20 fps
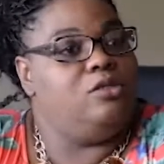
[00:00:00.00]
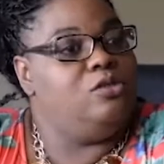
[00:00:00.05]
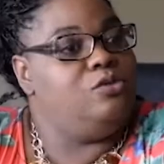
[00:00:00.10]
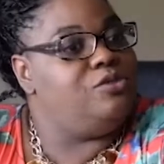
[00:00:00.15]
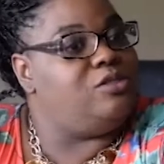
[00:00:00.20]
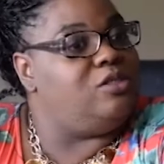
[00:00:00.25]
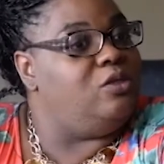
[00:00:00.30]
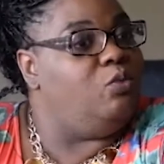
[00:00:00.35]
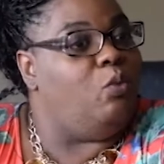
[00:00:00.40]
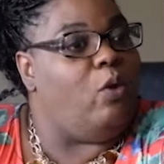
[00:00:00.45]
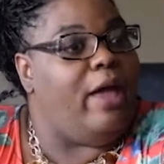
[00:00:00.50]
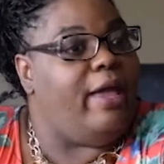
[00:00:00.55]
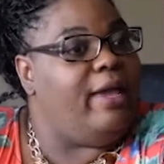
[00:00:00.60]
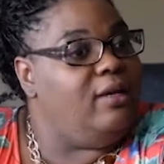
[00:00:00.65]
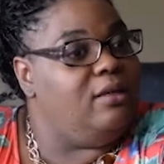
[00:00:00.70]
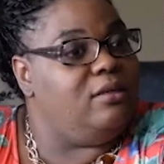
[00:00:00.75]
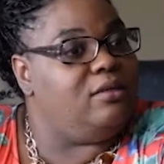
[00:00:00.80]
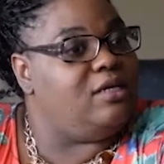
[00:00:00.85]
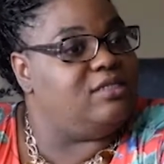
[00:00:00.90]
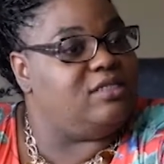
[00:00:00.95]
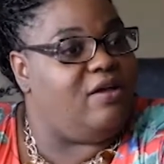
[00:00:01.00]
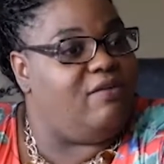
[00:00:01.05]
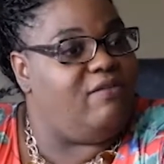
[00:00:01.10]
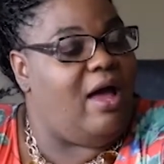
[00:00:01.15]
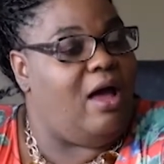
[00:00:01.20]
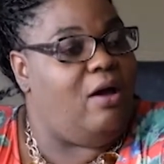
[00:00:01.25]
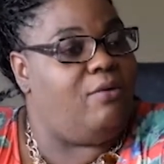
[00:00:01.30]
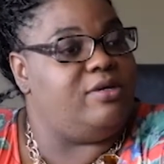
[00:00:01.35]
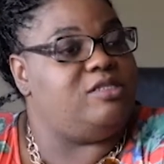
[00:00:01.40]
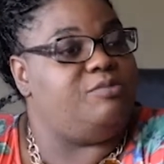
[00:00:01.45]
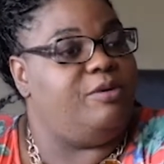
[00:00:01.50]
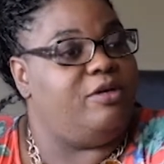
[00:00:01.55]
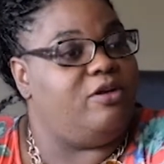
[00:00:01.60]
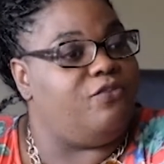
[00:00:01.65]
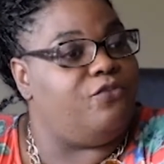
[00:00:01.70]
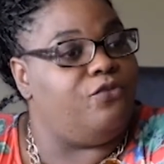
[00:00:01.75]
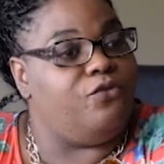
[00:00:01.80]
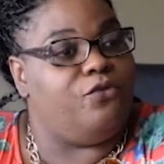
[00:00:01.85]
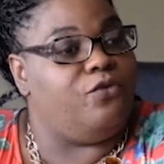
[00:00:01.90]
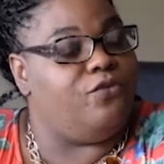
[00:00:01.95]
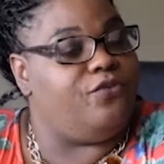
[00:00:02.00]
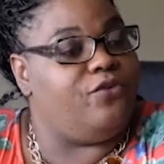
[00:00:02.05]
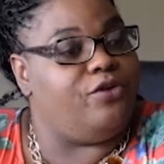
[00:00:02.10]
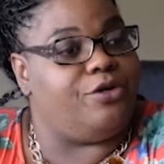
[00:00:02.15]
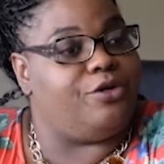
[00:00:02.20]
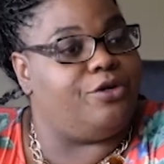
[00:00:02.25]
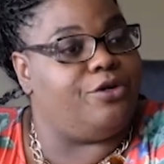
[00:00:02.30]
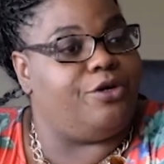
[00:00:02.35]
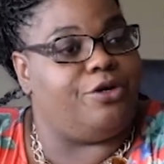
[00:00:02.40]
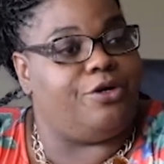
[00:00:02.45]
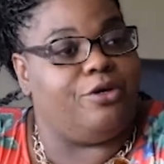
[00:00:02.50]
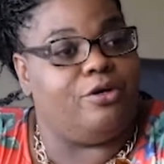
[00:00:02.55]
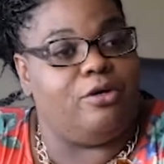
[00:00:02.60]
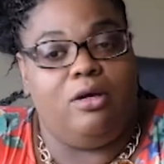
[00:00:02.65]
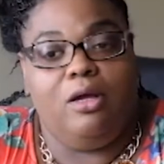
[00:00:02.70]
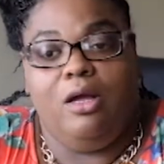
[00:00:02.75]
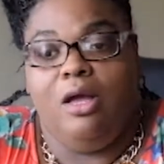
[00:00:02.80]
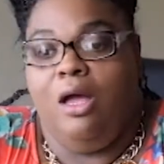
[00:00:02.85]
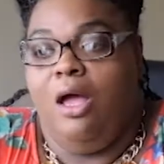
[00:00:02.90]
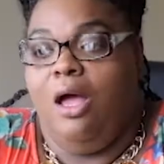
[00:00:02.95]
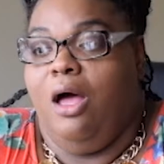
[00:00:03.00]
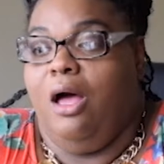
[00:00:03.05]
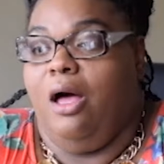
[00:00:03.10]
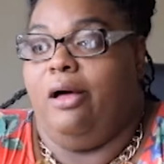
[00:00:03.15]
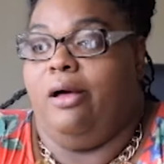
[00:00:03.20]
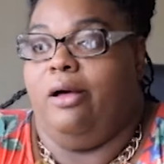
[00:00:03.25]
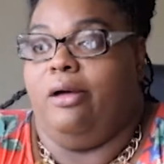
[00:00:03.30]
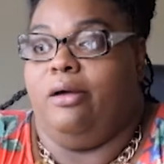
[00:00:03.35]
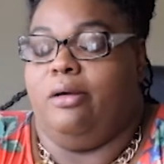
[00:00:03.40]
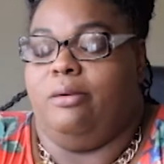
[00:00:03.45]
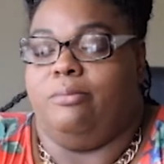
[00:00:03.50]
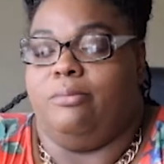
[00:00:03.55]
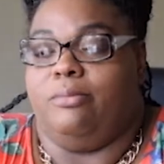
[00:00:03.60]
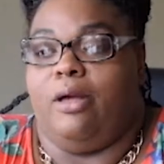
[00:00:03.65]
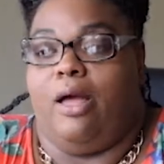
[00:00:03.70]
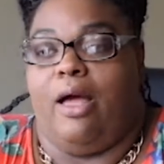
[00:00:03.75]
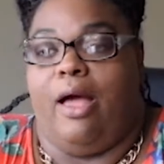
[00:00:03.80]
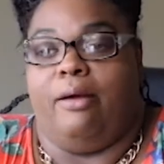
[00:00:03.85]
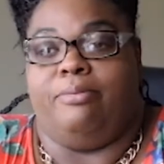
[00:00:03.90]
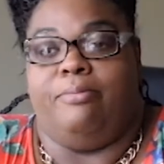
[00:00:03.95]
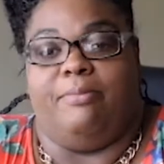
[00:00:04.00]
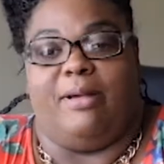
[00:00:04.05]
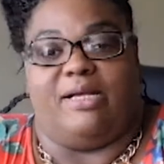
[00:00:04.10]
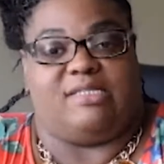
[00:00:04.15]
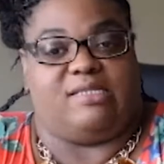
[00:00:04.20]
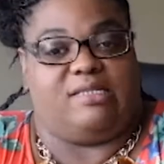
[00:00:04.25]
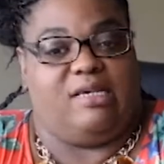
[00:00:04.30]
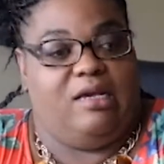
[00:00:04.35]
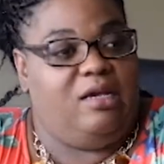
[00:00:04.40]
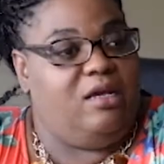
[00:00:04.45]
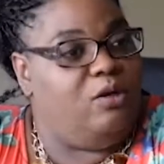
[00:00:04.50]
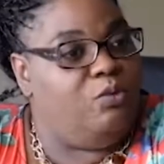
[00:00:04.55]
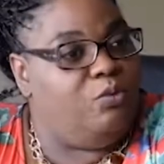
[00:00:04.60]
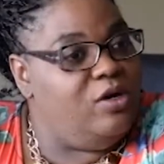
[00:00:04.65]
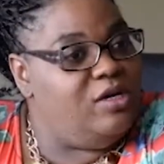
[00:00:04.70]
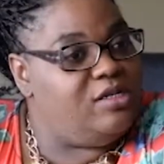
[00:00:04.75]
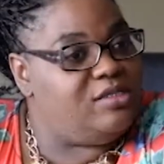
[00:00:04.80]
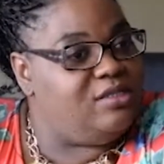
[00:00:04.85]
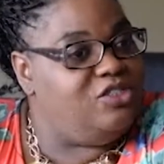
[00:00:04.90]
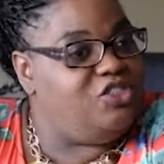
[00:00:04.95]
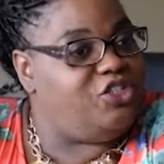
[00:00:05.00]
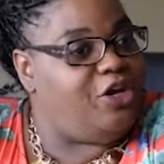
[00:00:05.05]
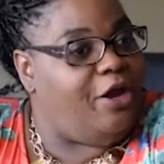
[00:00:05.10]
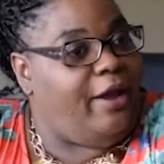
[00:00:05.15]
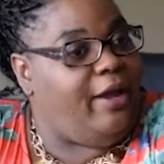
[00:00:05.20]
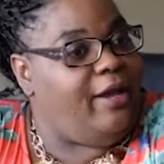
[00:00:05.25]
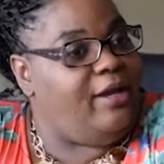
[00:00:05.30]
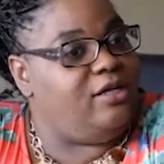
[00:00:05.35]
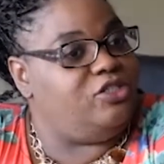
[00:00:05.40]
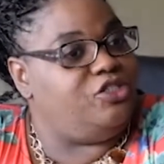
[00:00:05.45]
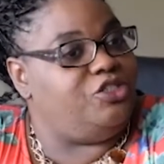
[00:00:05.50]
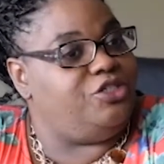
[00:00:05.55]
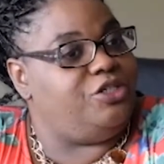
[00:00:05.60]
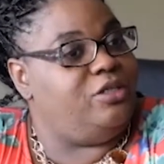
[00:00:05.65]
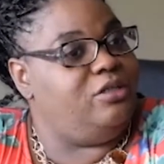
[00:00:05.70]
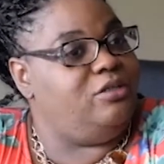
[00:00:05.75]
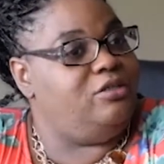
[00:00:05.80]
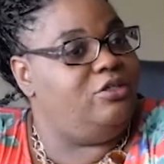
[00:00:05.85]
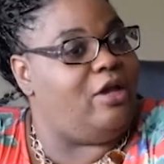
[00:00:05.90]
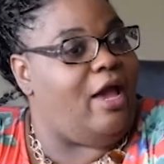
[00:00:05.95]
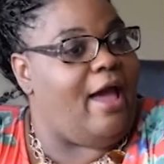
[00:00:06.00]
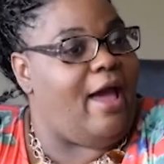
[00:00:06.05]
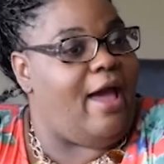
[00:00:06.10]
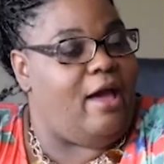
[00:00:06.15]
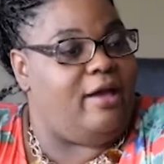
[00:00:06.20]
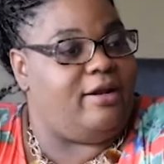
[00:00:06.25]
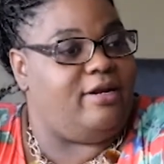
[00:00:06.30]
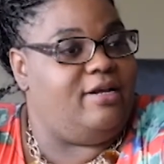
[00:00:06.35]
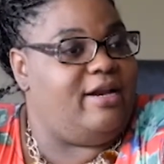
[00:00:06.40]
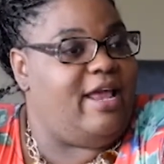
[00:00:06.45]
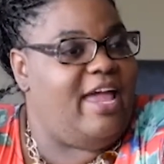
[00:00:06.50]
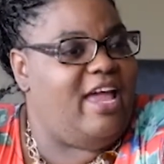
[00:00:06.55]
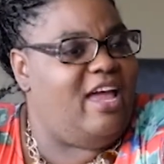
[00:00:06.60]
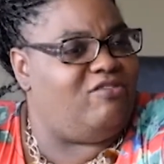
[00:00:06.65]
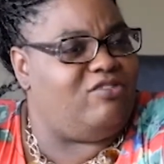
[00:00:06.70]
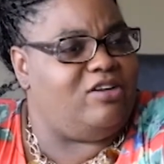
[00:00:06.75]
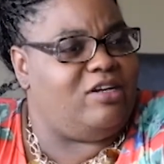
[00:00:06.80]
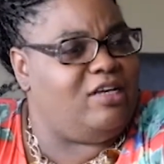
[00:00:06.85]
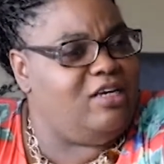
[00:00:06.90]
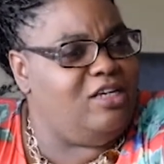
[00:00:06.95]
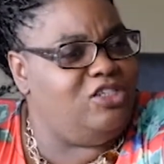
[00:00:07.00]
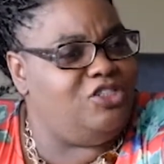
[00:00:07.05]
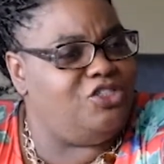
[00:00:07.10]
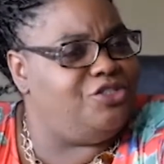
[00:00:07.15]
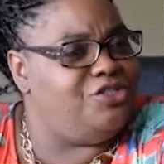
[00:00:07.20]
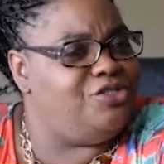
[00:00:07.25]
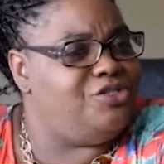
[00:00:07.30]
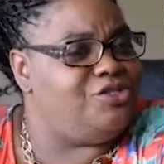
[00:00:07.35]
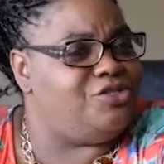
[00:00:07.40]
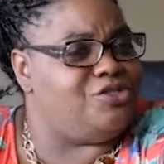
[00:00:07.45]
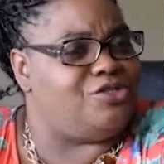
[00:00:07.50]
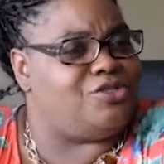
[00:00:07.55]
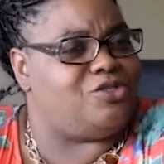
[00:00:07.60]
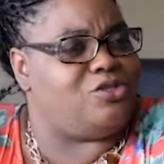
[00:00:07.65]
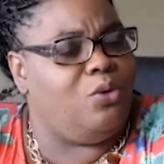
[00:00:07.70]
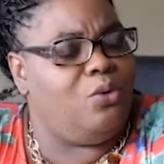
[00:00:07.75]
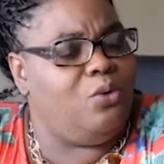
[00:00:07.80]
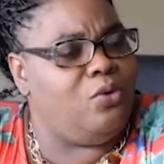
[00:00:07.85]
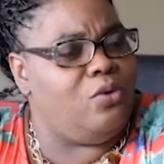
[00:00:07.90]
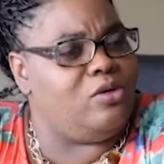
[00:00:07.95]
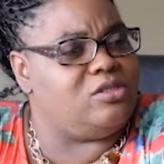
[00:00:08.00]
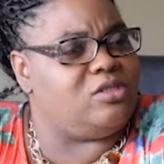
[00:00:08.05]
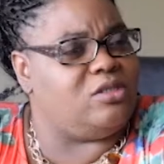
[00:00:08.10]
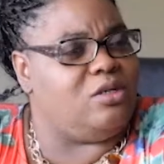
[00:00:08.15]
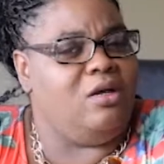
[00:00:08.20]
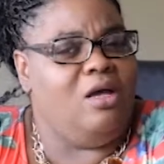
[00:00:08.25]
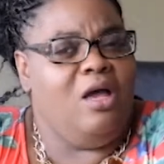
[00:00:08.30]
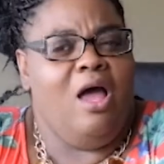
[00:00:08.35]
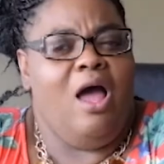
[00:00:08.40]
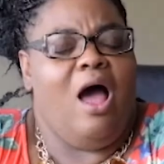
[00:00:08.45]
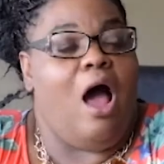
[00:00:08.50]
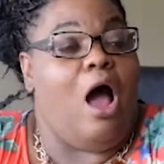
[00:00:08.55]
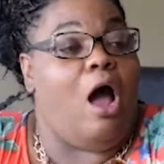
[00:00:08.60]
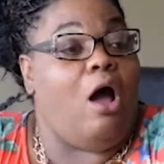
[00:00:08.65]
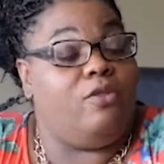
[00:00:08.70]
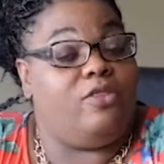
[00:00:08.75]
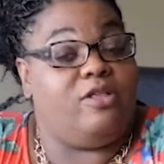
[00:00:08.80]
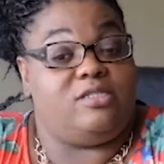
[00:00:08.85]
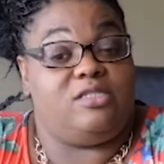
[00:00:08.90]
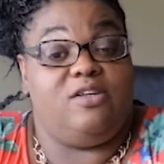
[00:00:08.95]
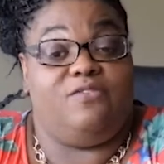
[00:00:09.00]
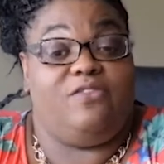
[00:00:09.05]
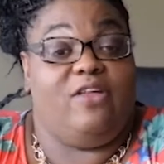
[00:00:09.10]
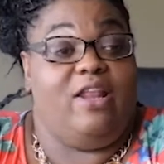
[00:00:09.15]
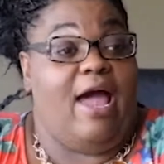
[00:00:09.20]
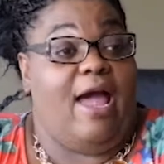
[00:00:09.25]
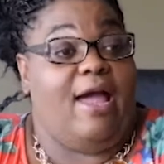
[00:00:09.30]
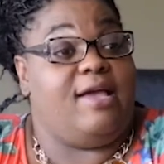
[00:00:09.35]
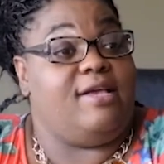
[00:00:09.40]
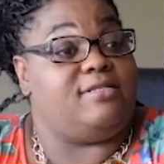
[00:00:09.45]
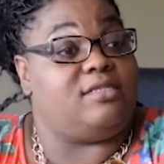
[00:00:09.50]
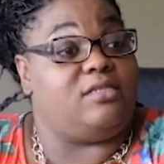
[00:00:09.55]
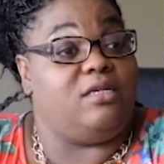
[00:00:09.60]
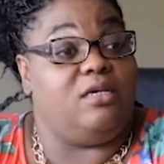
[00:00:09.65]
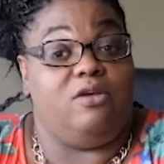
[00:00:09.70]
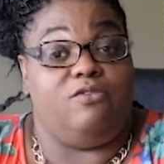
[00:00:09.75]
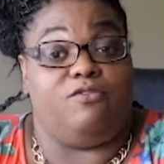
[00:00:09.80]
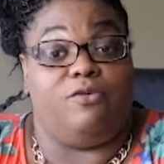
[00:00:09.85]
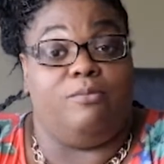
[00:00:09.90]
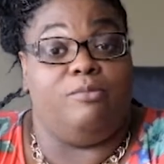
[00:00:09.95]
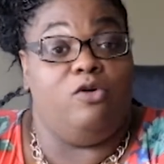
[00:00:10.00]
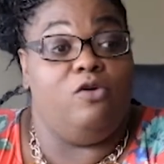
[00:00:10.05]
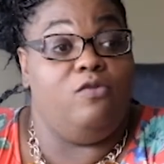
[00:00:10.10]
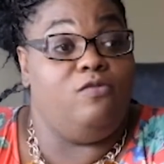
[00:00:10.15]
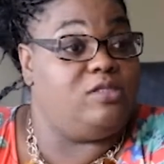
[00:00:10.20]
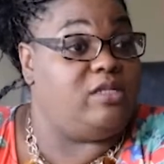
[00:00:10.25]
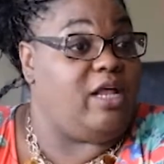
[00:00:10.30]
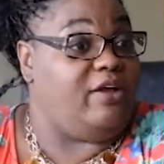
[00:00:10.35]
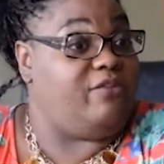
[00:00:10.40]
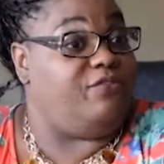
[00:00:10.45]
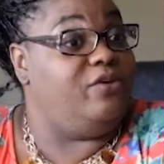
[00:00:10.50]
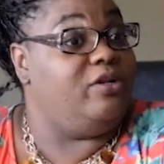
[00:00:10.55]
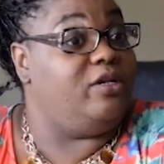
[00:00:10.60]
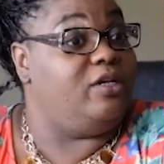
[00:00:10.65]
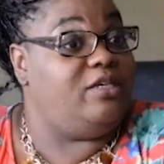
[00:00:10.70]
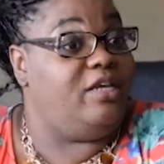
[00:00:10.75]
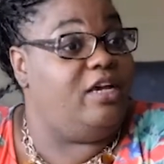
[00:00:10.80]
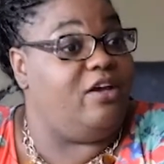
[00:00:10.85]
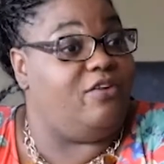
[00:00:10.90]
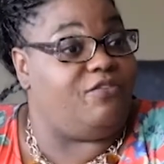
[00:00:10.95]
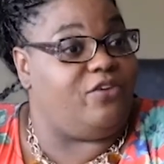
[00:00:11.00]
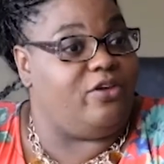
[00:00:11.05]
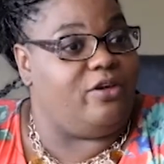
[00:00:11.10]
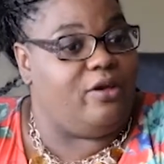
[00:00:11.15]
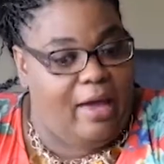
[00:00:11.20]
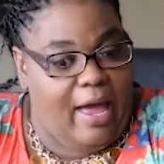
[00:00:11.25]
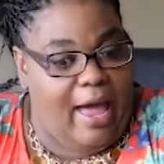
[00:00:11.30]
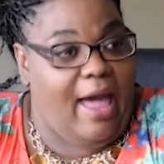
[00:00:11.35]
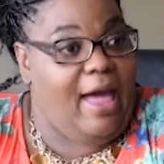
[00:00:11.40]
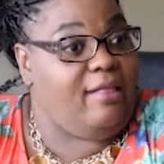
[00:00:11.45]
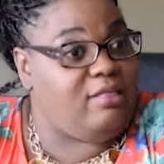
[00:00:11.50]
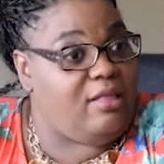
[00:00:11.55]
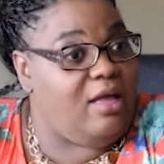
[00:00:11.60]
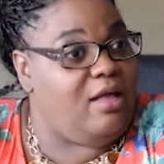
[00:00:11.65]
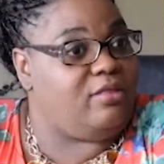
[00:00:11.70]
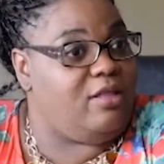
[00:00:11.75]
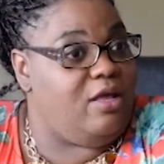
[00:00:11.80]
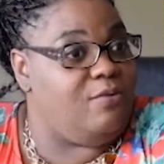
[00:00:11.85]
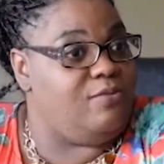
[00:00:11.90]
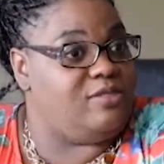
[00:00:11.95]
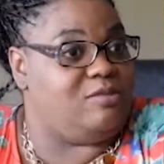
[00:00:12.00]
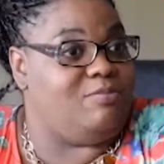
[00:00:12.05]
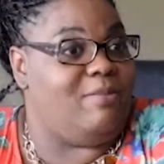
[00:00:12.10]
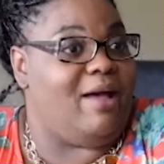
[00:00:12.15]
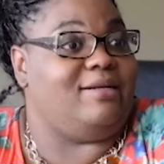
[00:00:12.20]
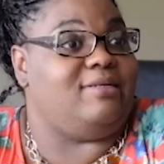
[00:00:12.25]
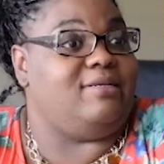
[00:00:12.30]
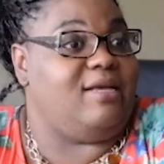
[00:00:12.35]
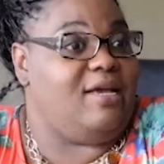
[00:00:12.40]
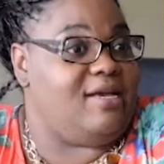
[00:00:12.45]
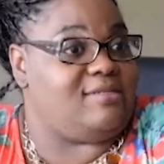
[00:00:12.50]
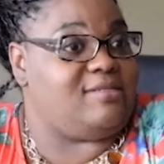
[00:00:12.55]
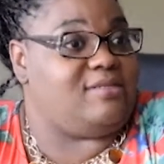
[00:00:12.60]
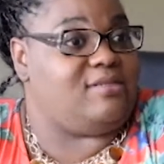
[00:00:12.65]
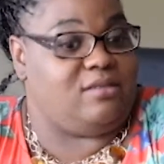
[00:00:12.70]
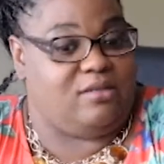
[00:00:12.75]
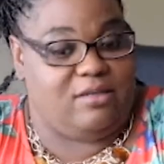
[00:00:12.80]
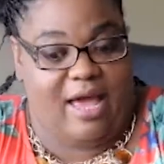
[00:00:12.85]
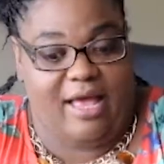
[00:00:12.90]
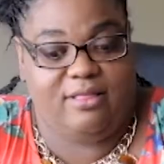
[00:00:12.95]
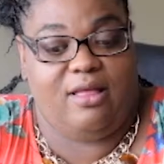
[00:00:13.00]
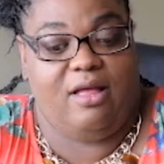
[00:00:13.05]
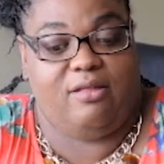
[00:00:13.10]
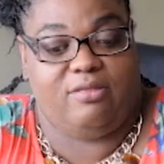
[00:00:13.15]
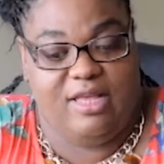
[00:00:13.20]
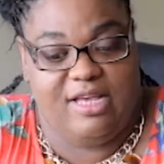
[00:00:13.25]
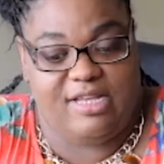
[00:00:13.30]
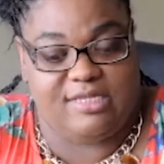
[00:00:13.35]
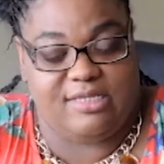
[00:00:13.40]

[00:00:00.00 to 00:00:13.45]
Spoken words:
losing weight because I've always been a full-figure girl. My skin wasn't changing. I didn't have lesions or sores or all the stuff that I had seen from movies like Philadelphia. I thought that was my destiny. I thought